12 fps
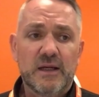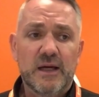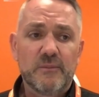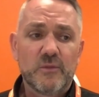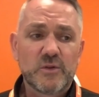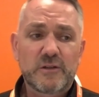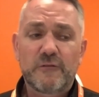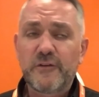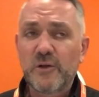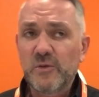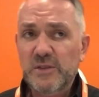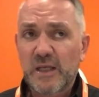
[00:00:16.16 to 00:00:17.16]
There was a
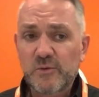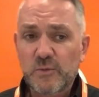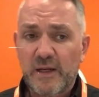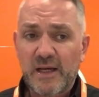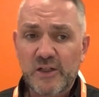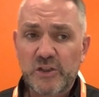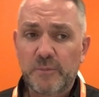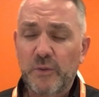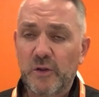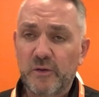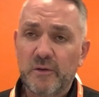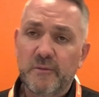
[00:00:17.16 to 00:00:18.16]
few times where I
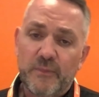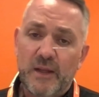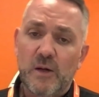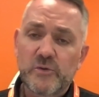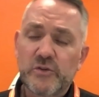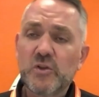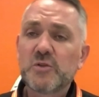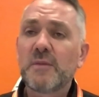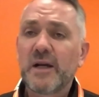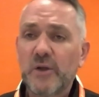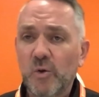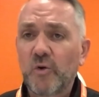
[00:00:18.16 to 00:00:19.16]
was using
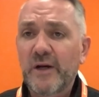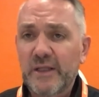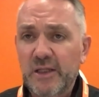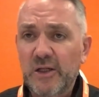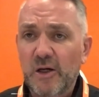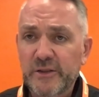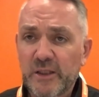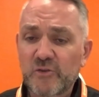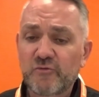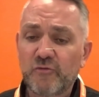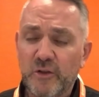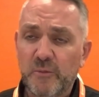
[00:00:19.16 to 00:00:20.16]
my own credit card, and I was
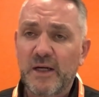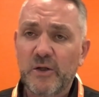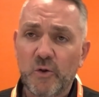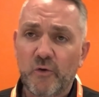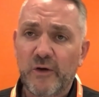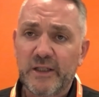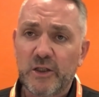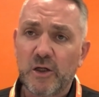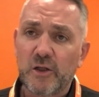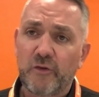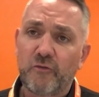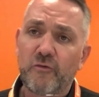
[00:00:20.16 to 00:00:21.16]
running my own credit
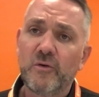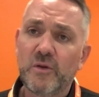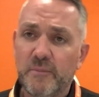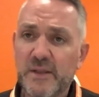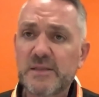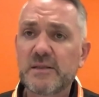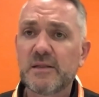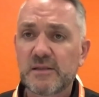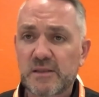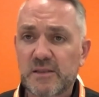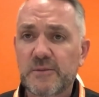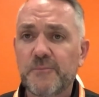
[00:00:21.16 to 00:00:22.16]
cards through the
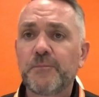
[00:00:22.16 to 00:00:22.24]
business